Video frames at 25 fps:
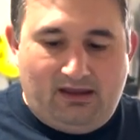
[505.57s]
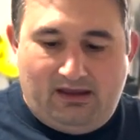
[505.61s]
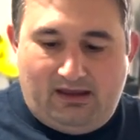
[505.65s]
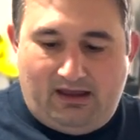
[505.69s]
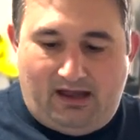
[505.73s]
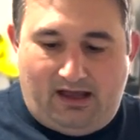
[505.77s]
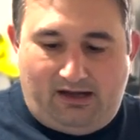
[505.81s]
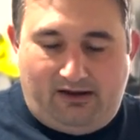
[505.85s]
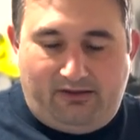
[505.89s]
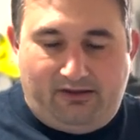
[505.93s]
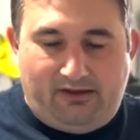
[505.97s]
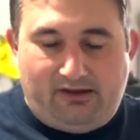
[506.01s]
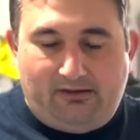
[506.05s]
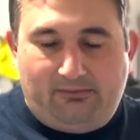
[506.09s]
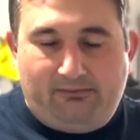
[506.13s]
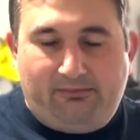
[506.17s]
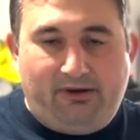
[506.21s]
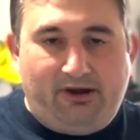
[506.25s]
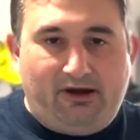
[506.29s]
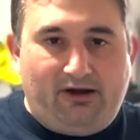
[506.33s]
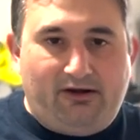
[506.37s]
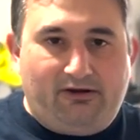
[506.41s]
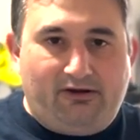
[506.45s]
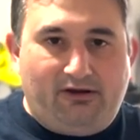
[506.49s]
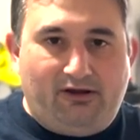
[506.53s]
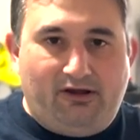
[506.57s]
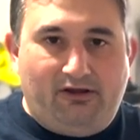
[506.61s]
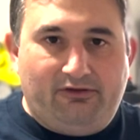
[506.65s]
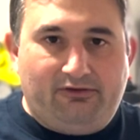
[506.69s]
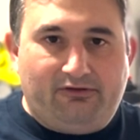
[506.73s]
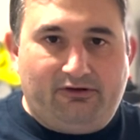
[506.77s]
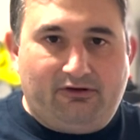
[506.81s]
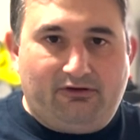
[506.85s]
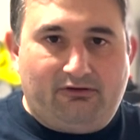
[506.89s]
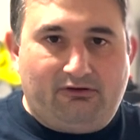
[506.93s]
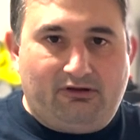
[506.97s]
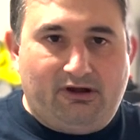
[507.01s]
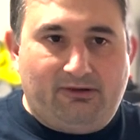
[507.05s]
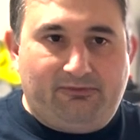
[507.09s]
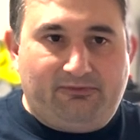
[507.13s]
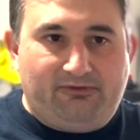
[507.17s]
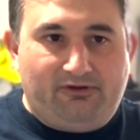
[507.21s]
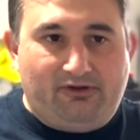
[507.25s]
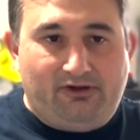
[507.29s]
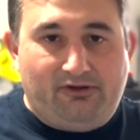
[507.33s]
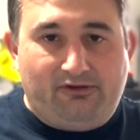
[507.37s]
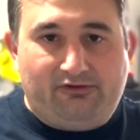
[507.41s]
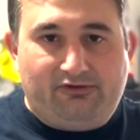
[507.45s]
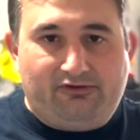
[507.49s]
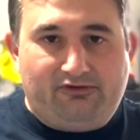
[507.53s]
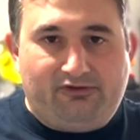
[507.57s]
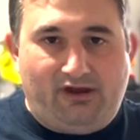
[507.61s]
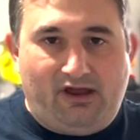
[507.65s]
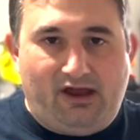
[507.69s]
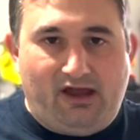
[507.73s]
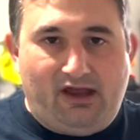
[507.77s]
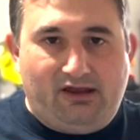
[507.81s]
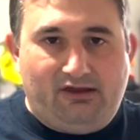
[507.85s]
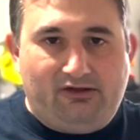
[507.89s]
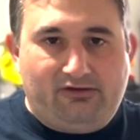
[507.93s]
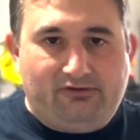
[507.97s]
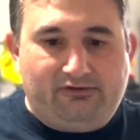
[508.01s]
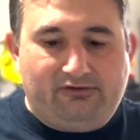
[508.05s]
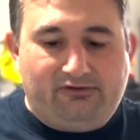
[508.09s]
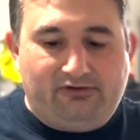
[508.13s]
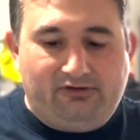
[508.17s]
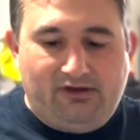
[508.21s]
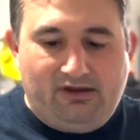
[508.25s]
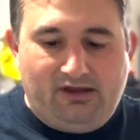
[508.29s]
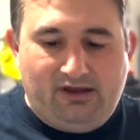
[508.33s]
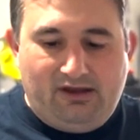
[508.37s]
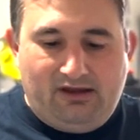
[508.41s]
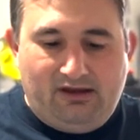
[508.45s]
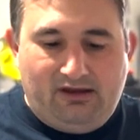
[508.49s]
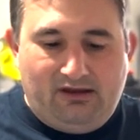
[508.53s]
How do they compare to other grips and other styles?